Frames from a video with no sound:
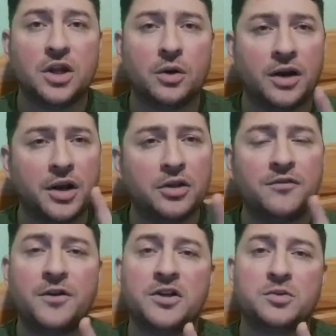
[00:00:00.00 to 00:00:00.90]
I know the
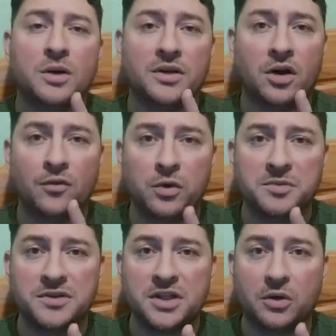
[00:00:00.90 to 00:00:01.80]
first one that I've always
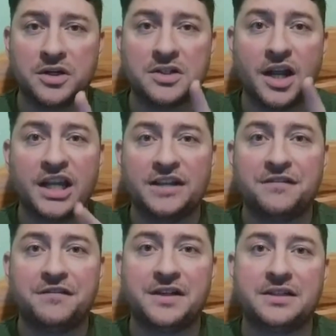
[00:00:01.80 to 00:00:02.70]
been told is your
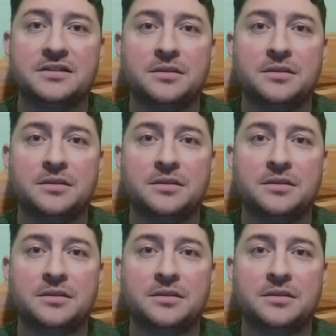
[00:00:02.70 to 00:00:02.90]
feet.